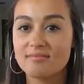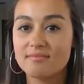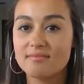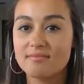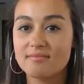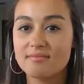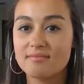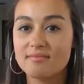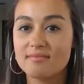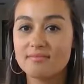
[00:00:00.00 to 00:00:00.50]

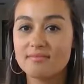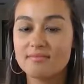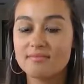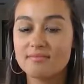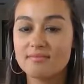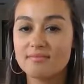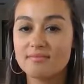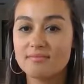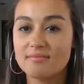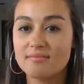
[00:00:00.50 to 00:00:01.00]

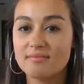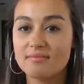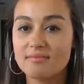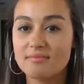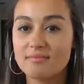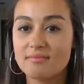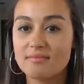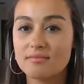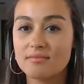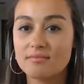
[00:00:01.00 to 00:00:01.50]

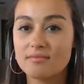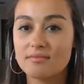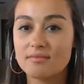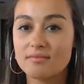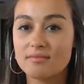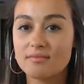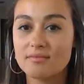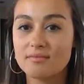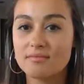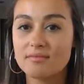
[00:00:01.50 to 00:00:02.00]

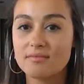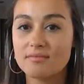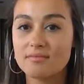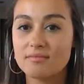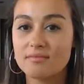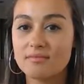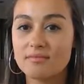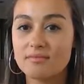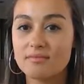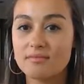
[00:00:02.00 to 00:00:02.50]

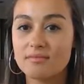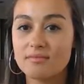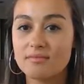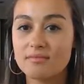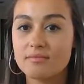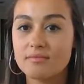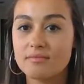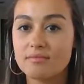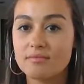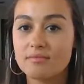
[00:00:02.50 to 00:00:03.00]

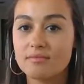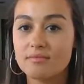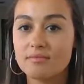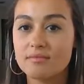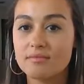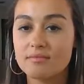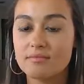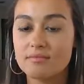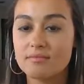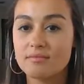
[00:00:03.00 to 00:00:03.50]

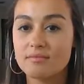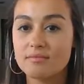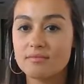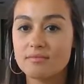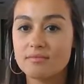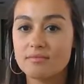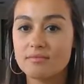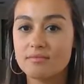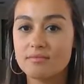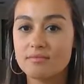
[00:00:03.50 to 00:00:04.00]

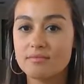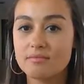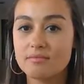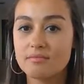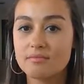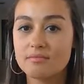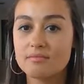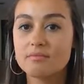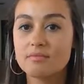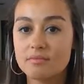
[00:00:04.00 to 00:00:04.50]

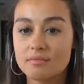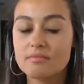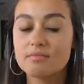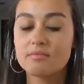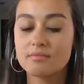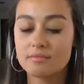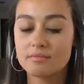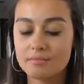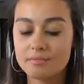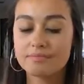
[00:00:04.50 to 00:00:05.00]

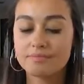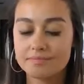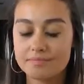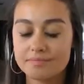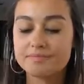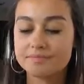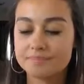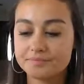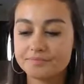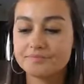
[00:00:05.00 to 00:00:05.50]

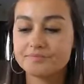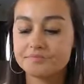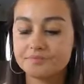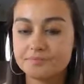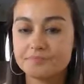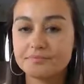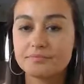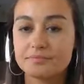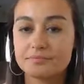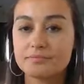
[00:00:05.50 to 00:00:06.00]

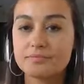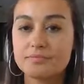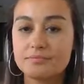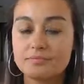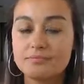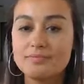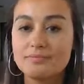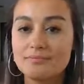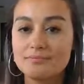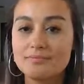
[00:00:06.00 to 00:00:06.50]

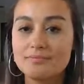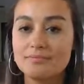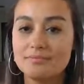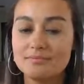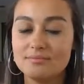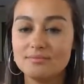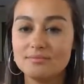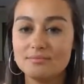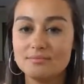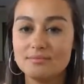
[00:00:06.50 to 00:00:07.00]

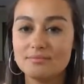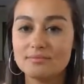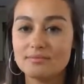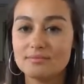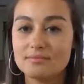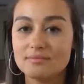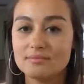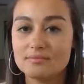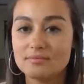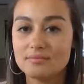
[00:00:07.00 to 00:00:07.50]

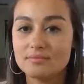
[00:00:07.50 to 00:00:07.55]
(not speaking)